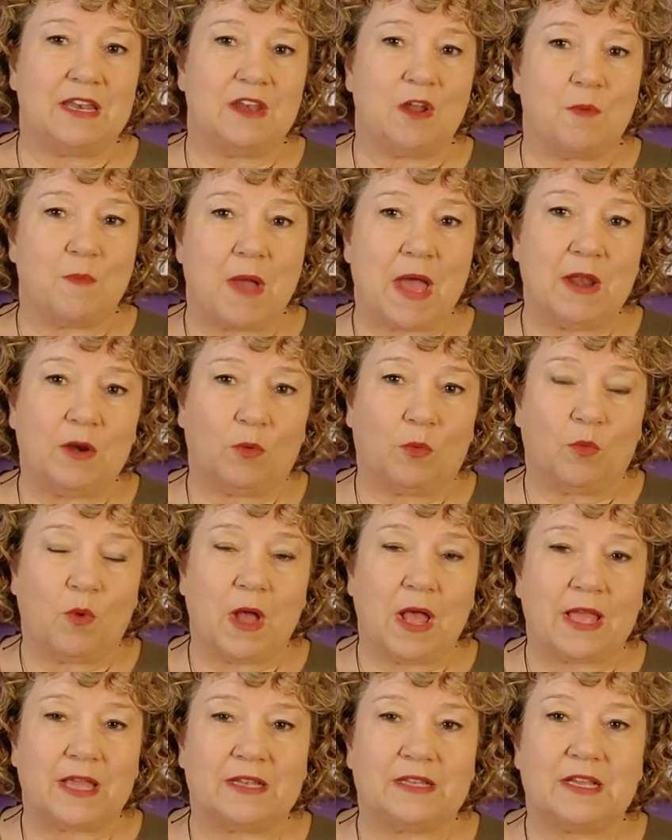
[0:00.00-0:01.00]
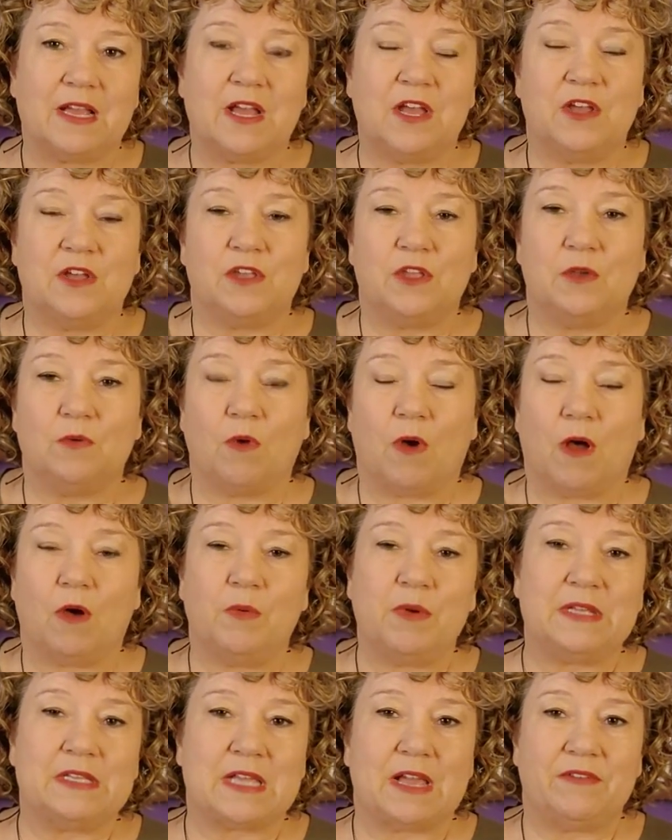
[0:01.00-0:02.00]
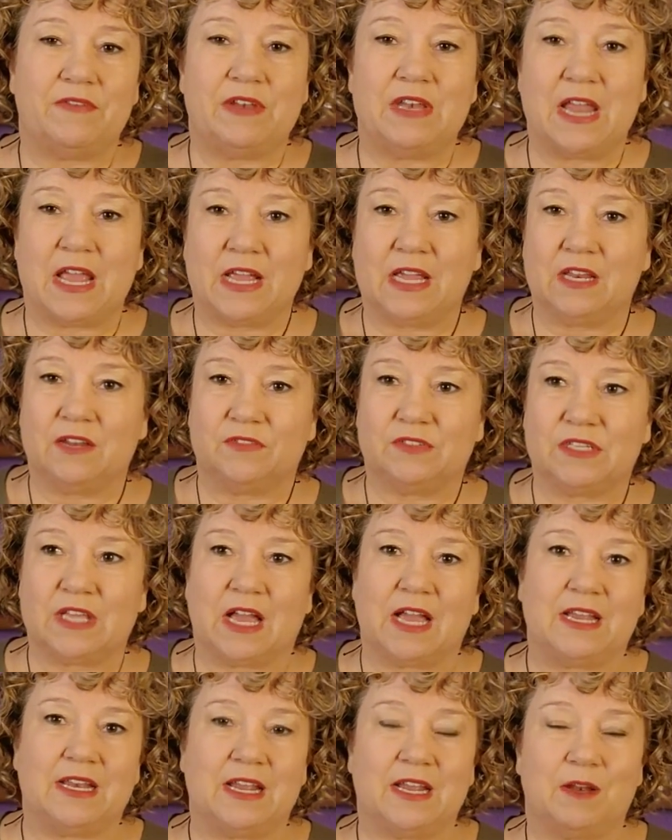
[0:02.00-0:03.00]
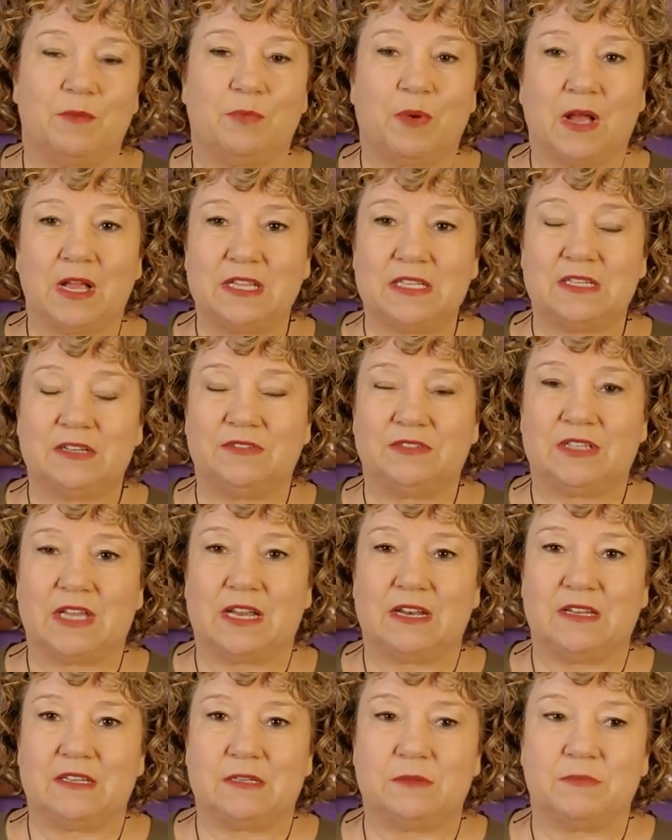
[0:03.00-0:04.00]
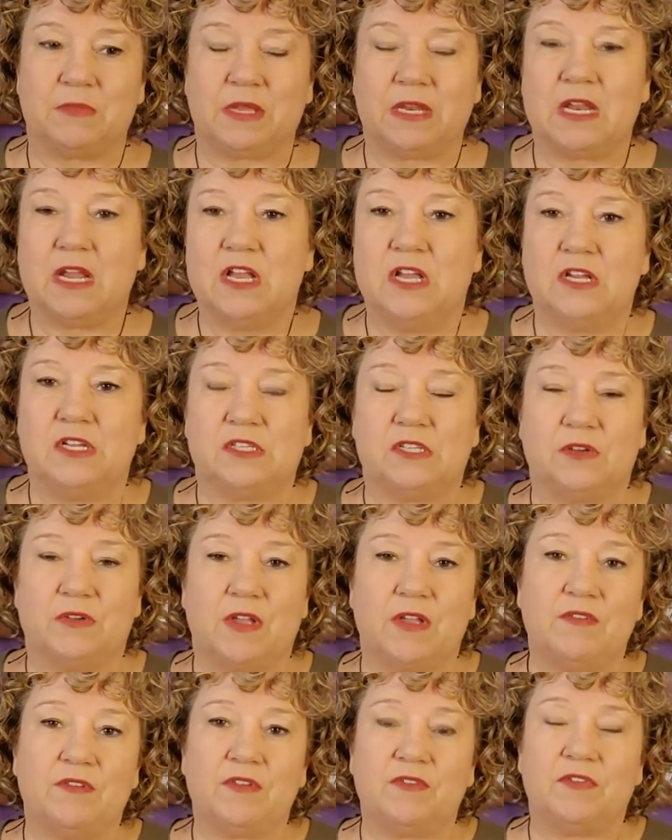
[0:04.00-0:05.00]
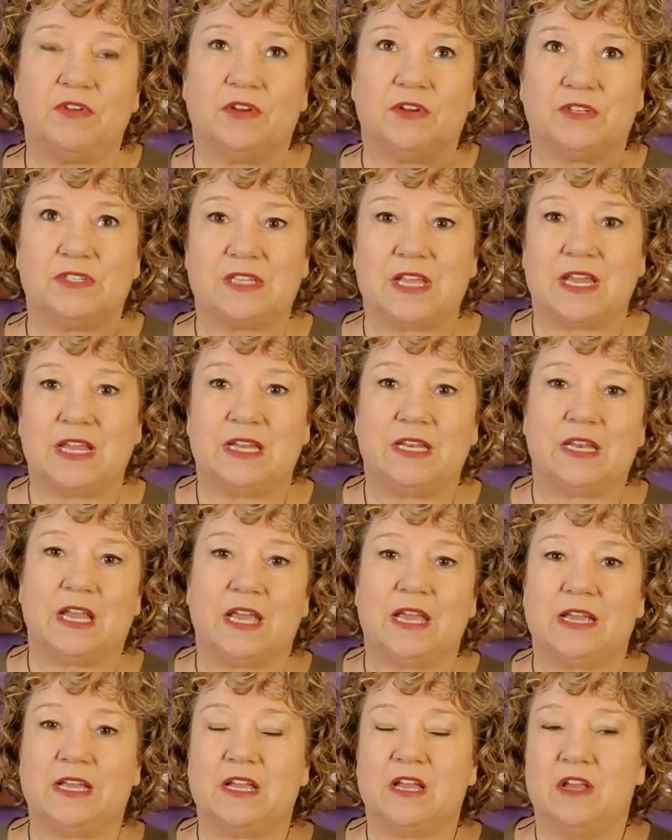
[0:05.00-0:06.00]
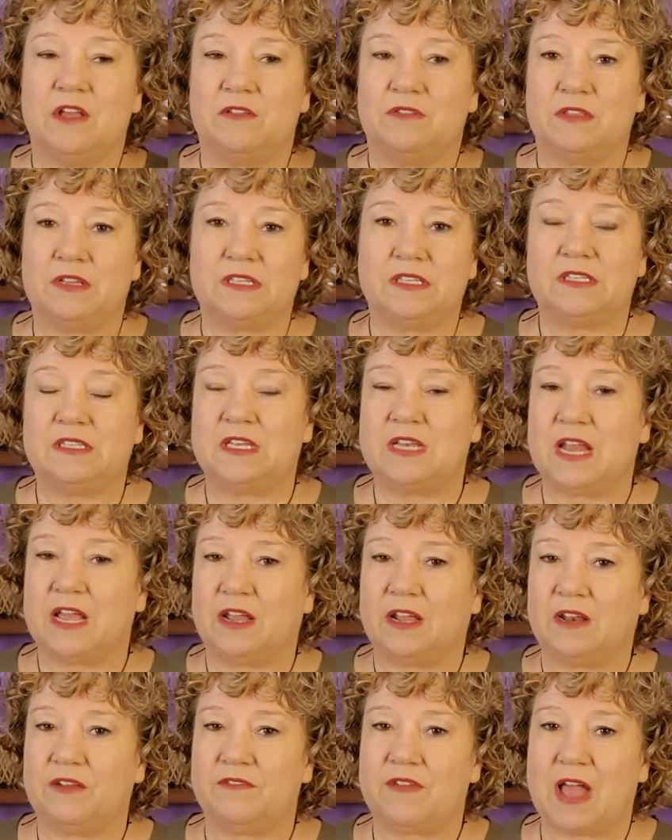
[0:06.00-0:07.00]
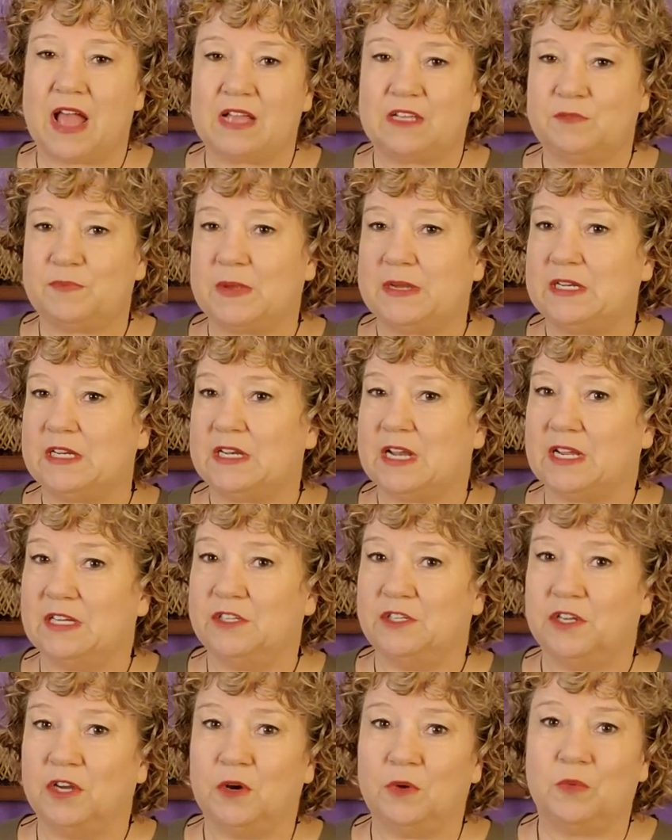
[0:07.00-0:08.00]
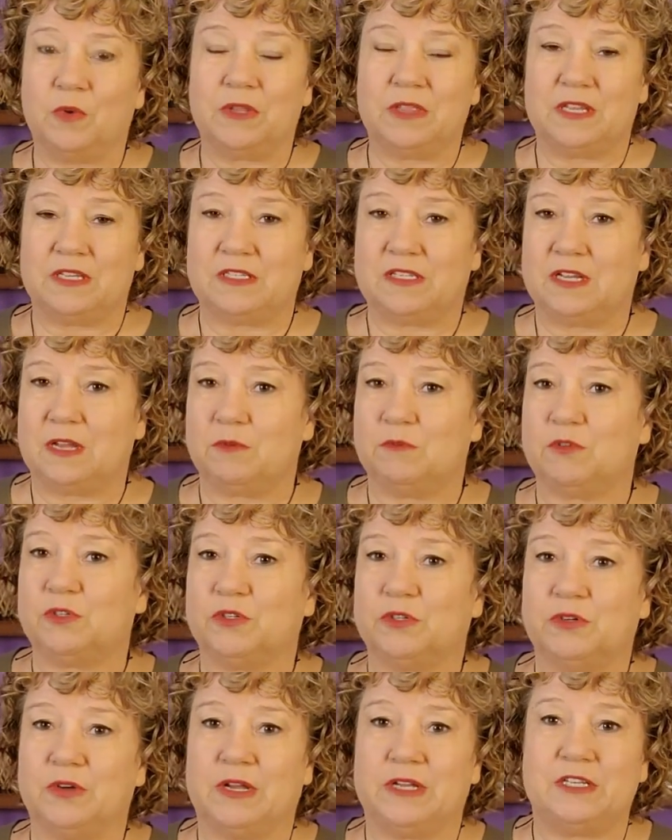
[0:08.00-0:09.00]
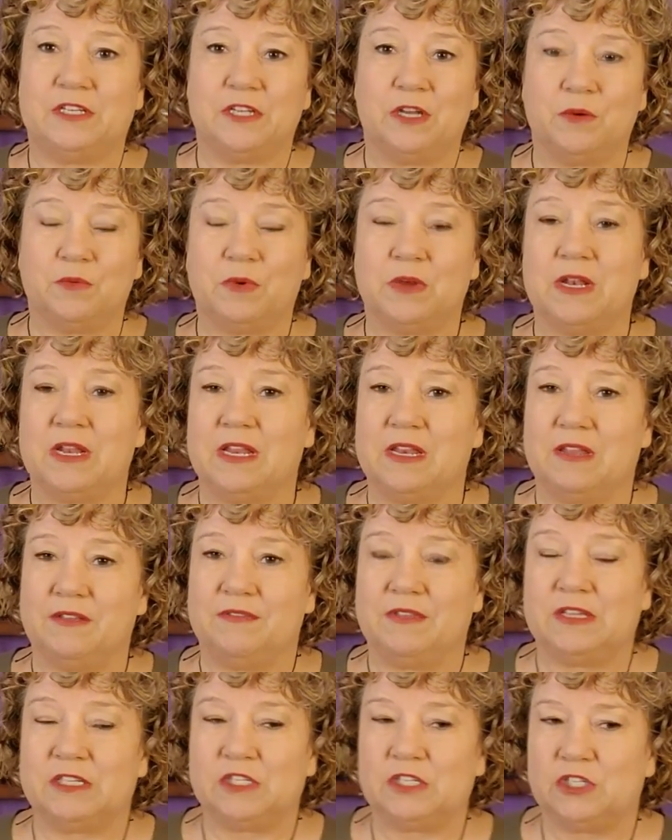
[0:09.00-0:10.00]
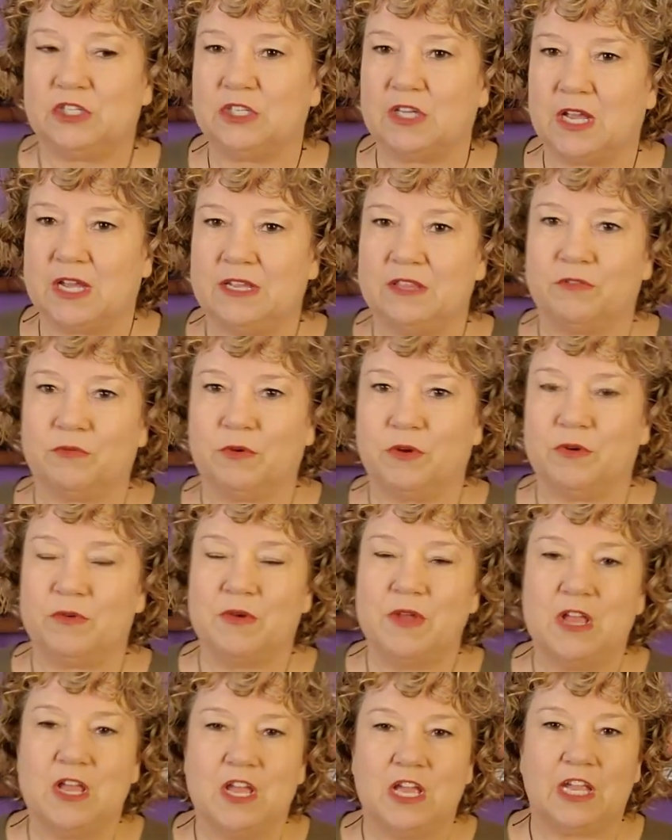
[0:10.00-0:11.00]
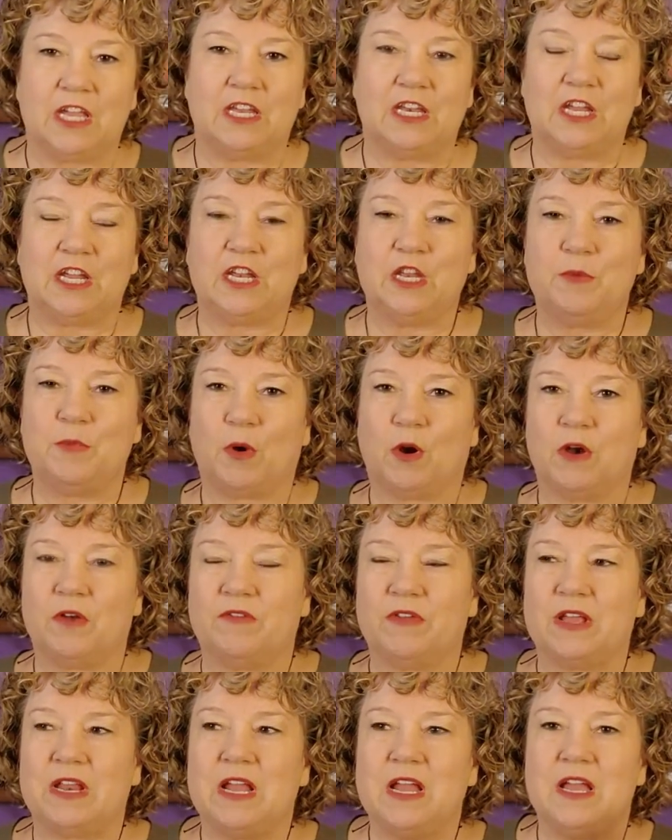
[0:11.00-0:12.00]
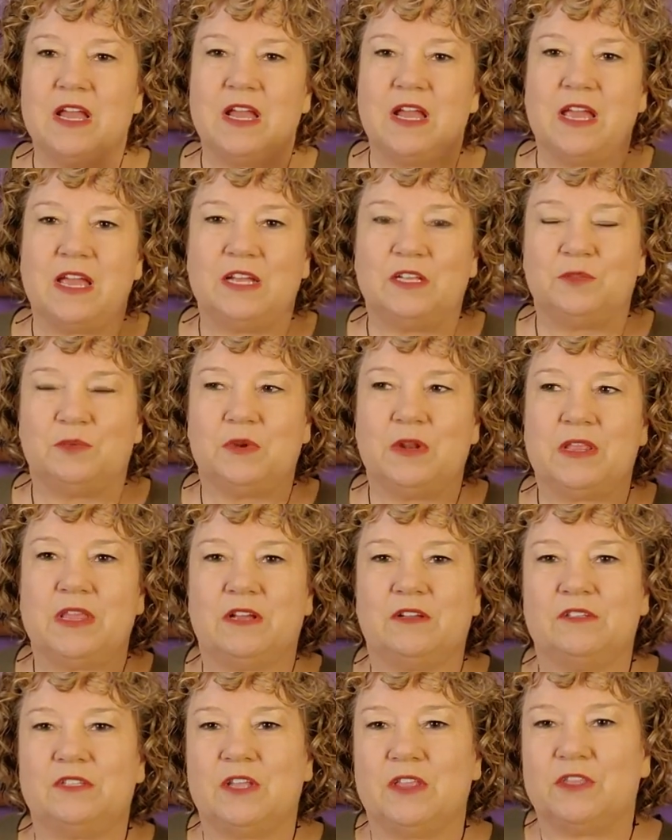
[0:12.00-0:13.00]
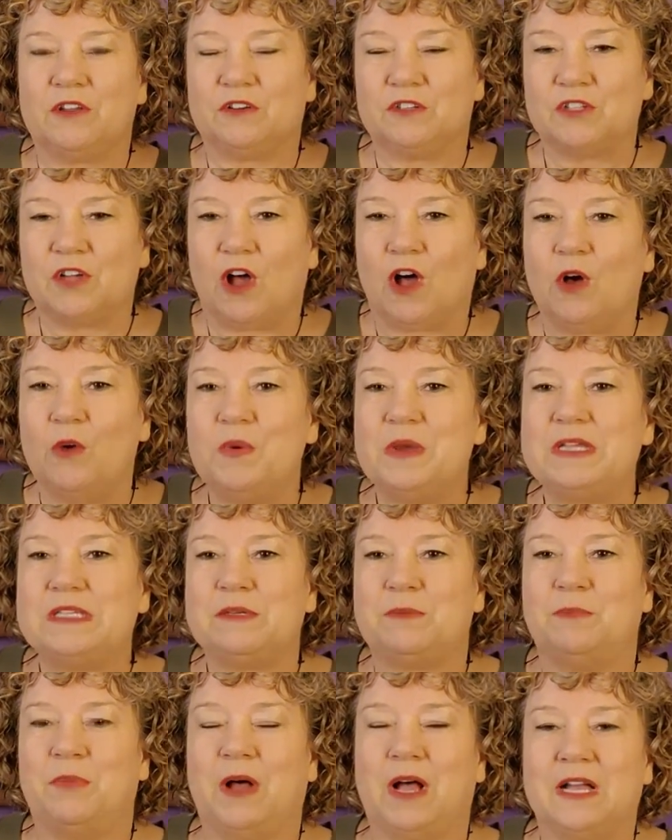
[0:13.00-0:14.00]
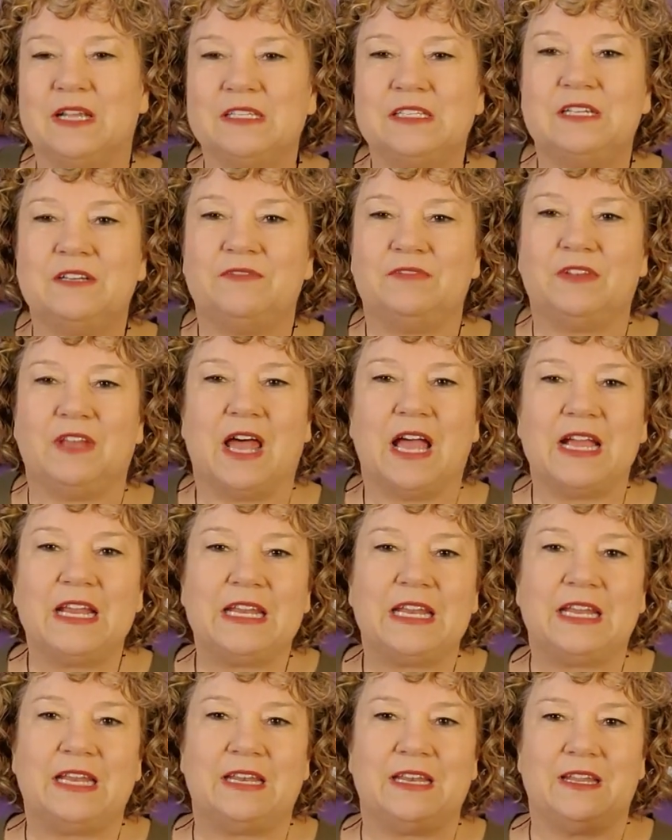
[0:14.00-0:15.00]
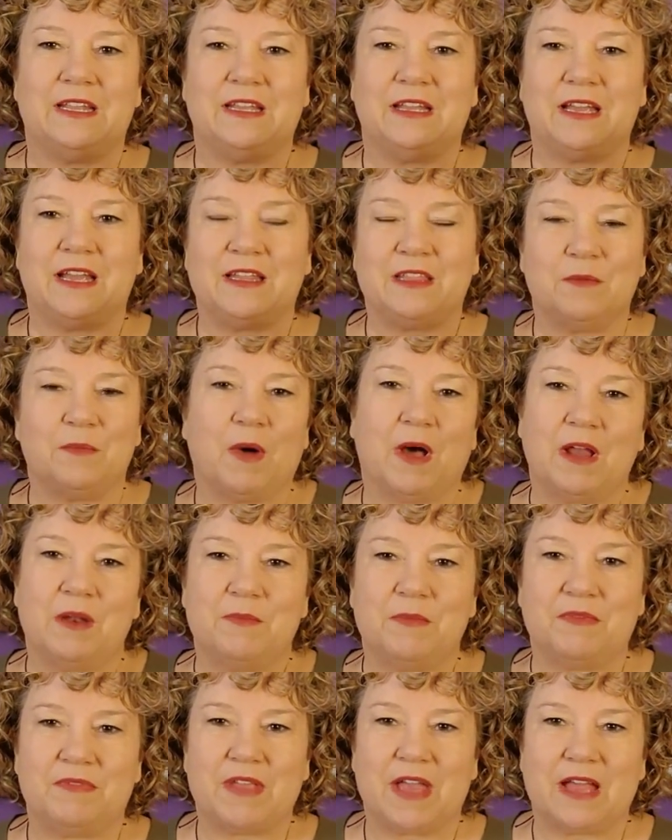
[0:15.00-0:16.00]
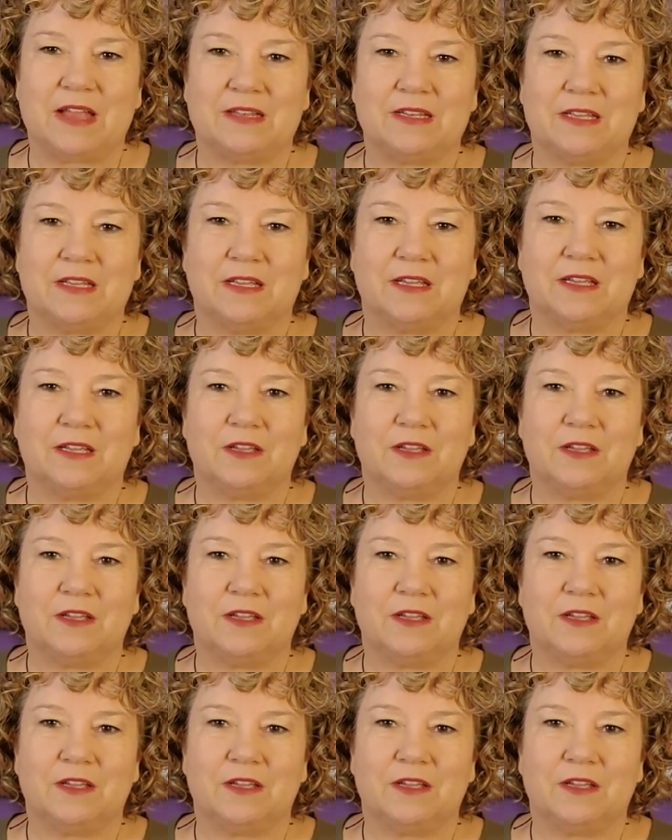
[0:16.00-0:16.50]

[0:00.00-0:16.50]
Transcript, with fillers: no matter what, you always have a negative side and a positive side to something. So even if you're saying like, this is a negative aspect and I don't want this to come true, I don't want any of this to shine through in any part of it, it's one of those, there's always a positive lining at the bottom of that.